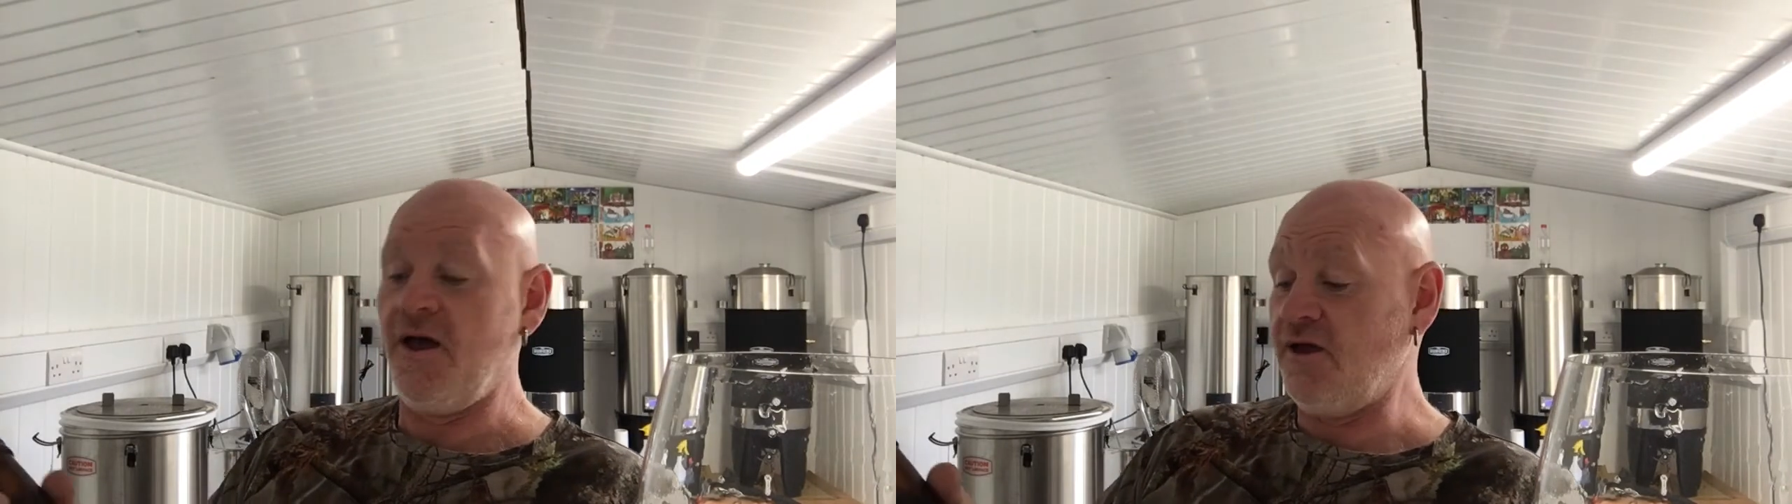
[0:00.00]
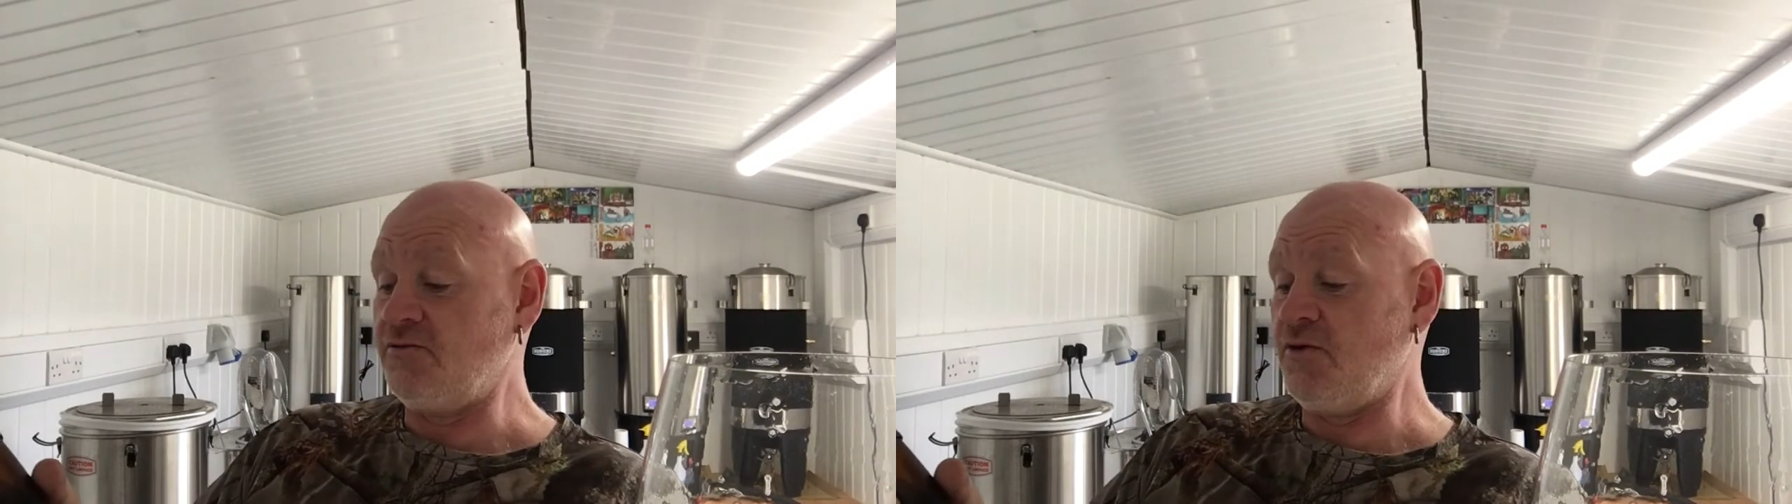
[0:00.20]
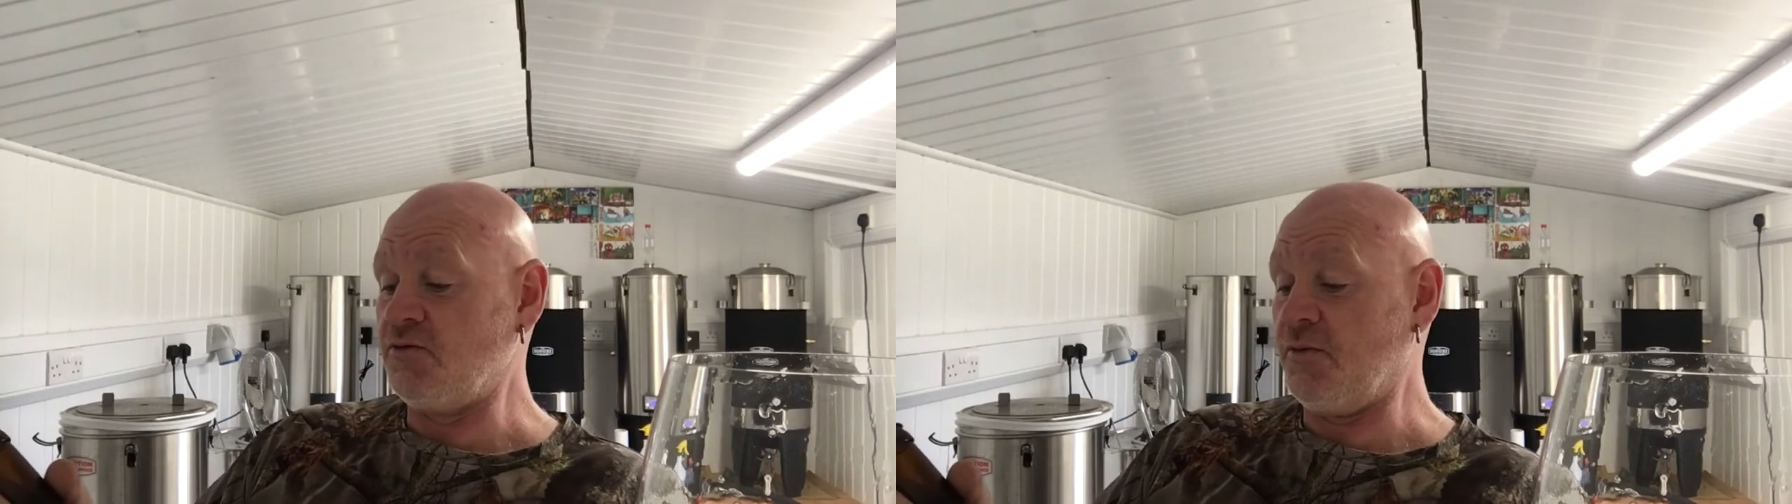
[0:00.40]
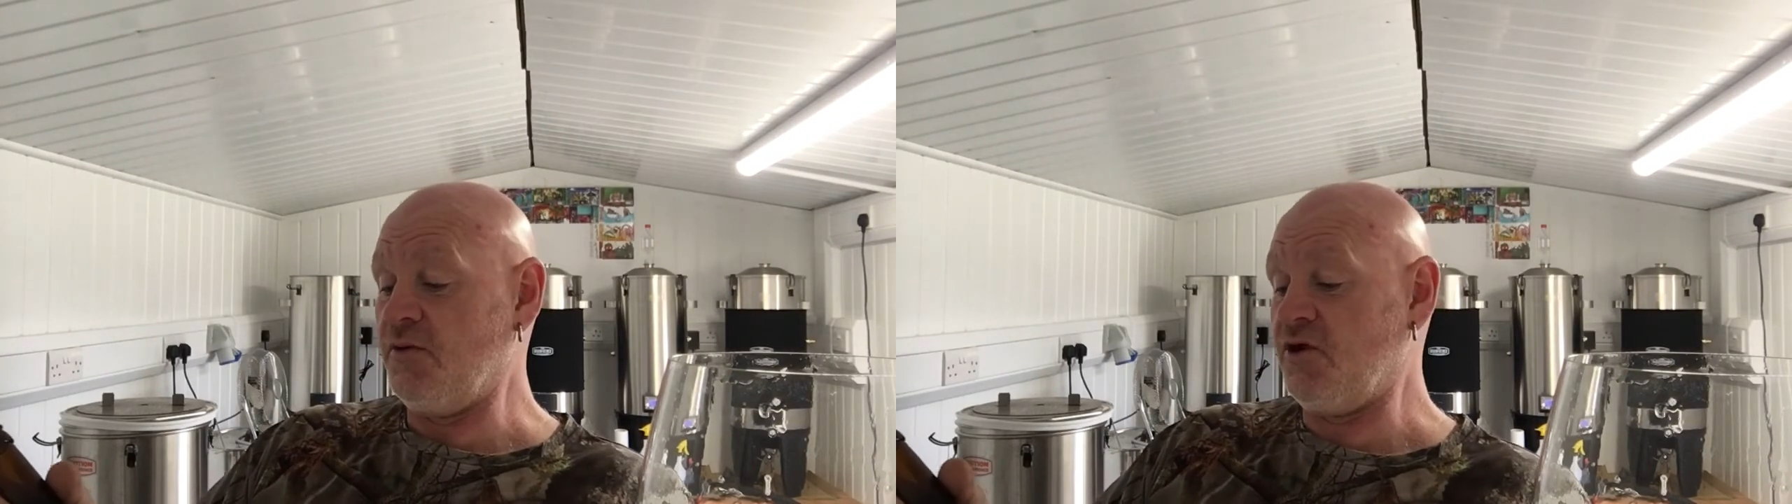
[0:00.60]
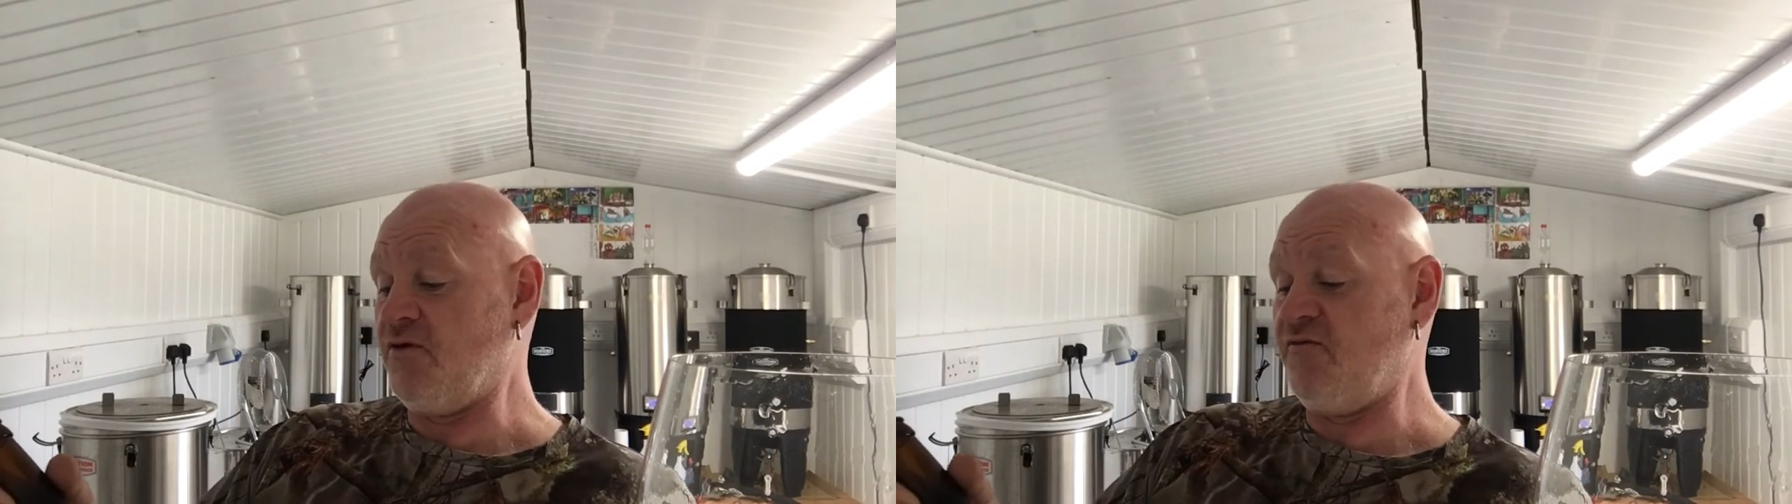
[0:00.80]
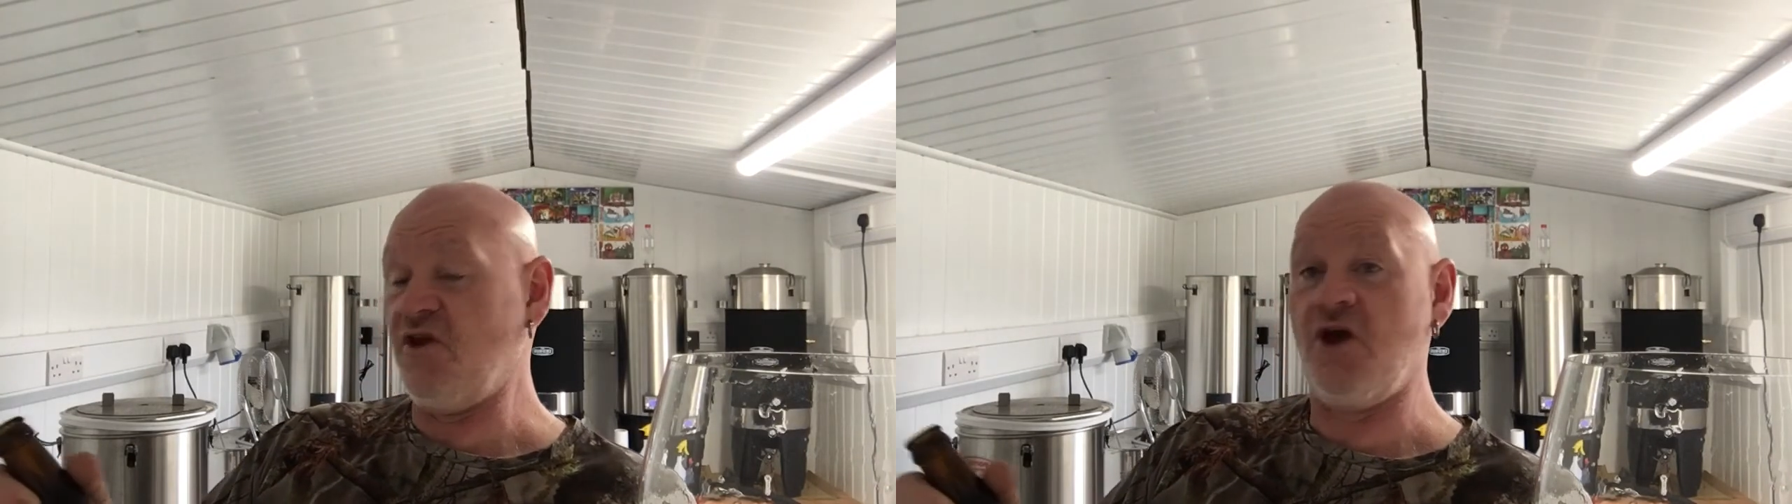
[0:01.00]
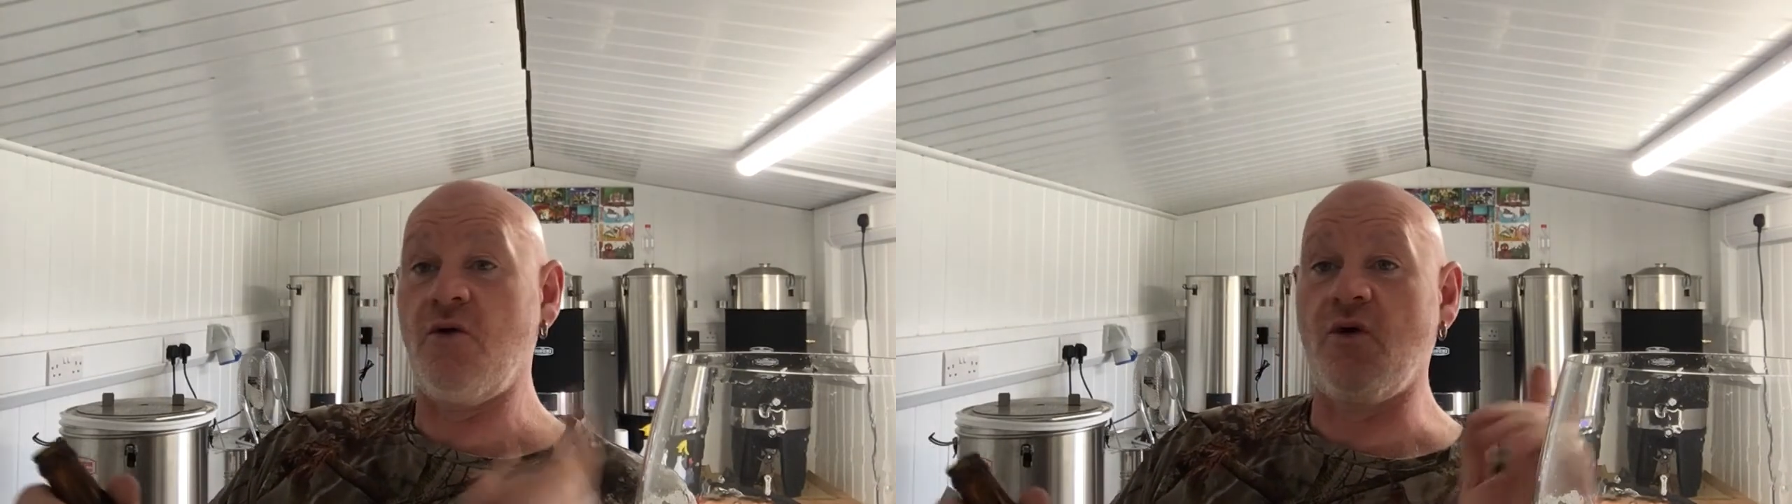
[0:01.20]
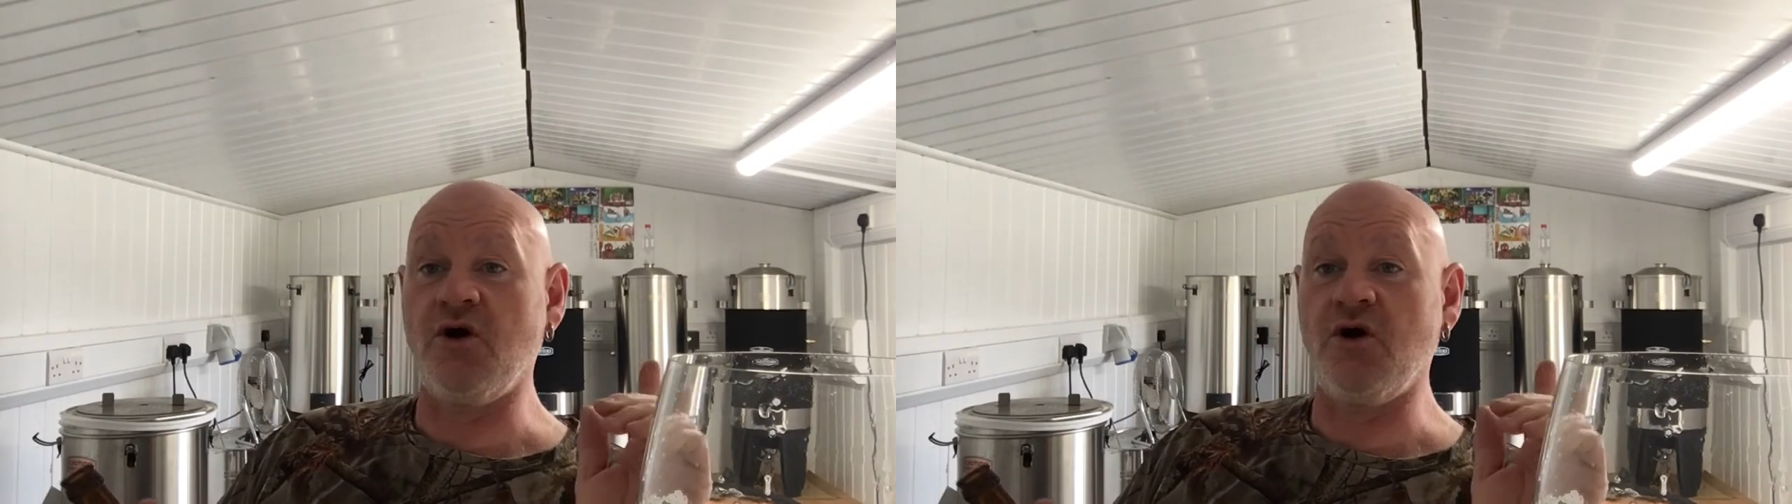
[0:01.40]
He's most probably done a video.